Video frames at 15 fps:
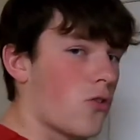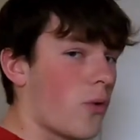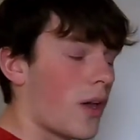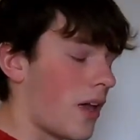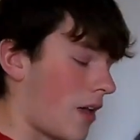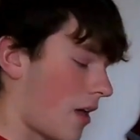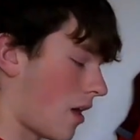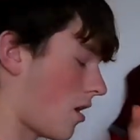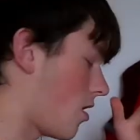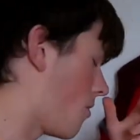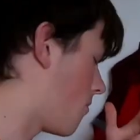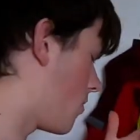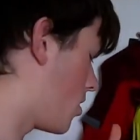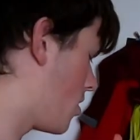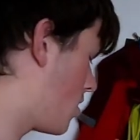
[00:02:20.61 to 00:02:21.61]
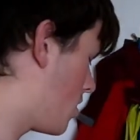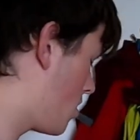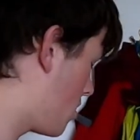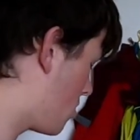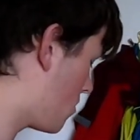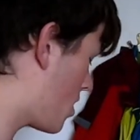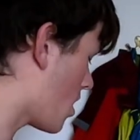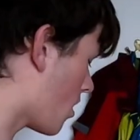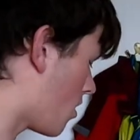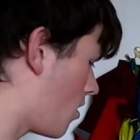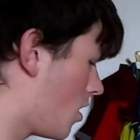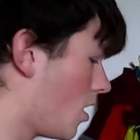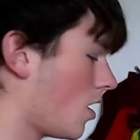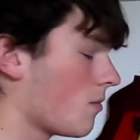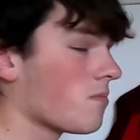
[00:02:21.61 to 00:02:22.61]
to it. Yeah,
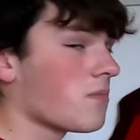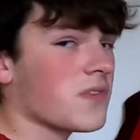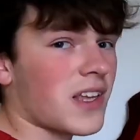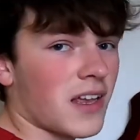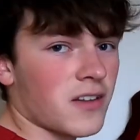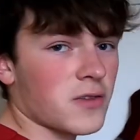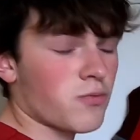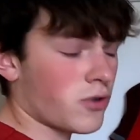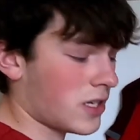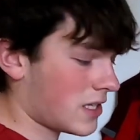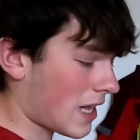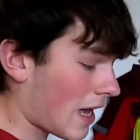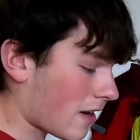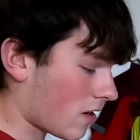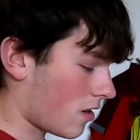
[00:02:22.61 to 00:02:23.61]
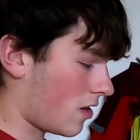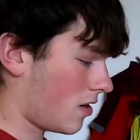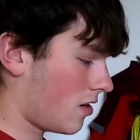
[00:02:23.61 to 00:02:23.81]
saddle's pretty standard.